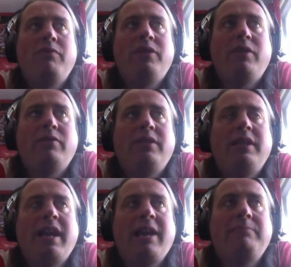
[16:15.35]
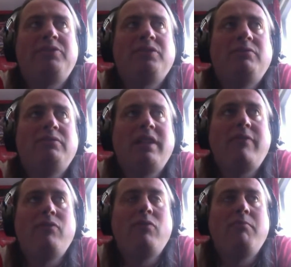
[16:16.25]
the absolute
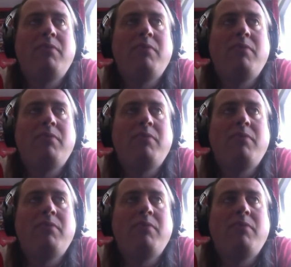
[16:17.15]
level of